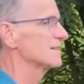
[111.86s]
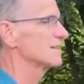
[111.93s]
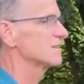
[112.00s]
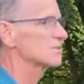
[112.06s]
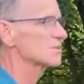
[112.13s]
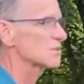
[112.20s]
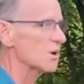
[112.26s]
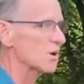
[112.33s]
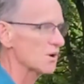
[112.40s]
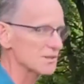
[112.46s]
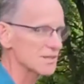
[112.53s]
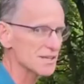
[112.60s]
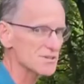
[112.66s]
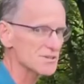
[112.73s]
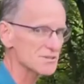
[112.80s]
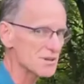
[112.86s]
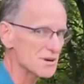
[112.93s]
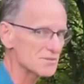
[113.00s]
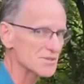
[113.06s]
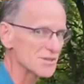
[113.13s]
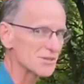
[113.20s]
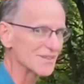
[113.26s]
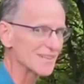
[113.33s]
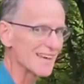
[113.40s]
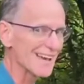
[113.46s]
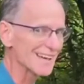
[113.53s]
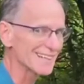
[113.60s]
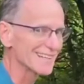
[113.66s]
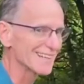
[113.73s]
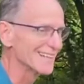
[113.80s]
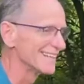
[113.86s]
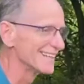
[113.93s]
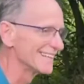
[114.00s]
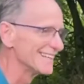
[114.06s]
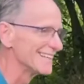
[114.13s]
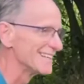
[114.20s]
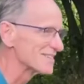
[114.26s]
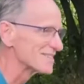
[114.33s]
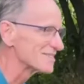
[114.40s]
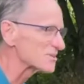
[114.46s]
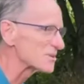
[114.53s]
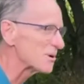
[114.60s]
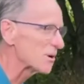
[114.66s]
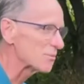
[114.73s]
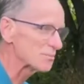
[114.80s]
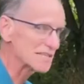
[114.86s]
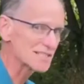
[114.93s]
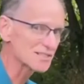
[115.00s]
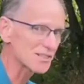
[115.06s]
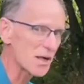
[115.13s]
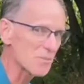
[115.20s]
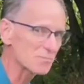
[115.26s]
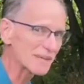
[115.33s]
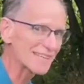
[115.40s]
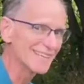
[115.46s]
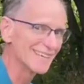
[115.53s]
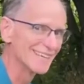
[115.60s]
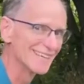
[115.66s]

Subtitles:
So let yourself do that. So be slumpy,